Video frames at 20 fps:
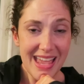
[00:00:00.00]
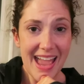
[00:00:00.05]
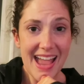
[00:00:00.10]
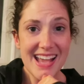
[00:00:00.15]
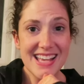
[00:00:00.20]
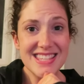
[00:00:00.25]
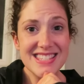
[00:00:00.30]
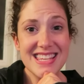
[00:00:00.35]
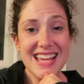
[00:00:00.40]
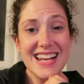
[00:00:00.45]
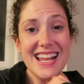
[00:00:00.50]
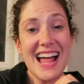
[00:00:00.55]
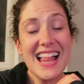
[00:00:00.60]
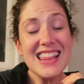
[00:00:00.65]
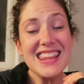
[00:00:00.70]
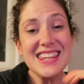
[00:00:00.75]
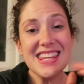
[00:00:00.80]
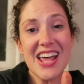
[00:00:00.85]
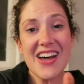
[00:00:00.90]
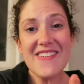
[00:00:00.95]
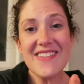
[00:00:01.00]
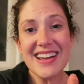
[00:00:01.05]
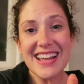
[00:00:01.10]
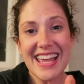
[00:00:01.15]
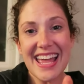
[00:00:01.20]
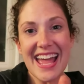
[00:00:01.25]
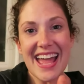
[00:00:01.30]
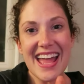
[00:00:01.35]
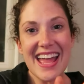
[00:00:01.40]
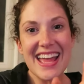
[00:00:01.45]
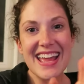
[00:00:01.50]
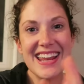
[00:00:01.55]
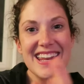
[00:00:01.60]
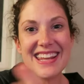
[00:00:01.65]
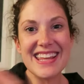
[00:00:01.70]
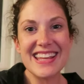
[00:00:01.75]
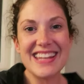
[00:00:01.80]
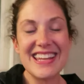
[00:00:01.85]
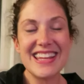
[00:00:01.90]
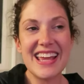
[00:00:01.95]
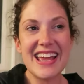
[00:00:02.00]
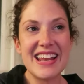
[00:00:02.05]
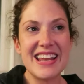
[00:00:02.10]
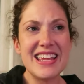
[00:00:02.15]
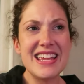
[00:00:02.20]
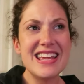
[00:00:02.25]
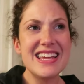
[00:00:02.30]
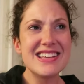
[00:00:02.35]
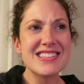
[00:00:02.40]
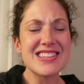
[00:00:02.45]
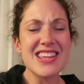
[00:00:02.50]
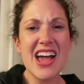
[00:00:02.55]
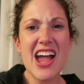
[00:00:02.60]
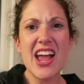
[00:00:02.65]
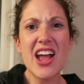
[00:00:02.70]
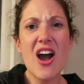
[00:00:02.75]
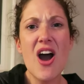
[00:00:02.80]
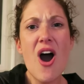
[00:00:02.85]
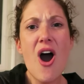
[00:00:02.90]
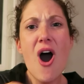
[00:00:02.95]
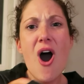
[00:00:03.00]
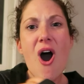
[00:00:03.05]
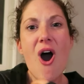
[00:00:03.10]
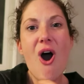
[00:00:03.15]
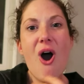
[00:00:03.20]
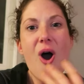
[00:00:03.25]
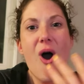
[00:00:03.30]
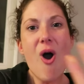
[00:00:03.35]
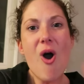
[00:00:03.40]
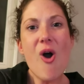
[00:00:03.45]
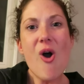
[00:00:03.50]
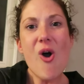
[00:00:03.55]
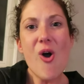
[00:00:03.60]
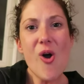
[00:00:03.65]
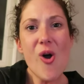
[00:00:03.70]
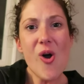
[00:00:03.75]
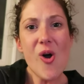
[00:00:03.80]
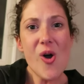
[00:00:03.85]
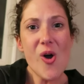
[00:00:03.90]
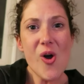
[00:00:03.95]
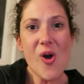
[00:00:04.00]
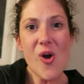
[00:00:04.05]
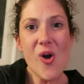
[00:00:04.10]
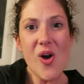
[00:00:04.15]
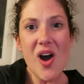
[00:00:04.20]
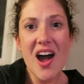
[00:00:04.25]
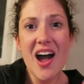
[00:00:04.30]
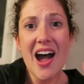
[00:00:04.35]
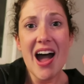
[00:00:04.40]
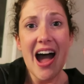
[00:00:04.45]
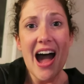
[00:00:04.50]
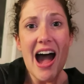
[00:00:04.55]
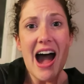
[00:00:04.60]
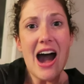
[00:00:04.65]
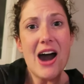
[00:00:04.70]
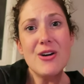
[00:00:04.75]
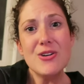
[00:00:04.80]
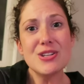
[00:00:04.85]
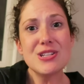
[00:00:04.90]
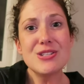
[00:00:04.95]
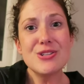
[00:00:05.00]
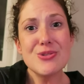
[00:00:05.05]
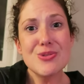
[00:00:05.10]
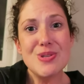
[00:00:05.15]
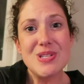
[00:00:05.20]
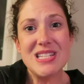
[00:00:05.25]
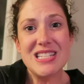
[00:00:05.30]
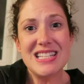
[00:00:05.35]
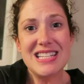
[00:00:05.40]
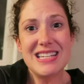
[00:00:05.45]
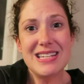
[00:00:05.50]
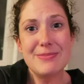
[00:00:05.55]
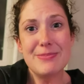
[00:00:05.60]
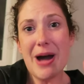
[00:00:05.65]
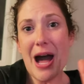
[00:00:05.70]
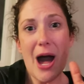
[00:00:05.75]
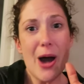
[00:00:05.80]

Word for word: I said, hello again. And, and he's like, oh, how did you sleep?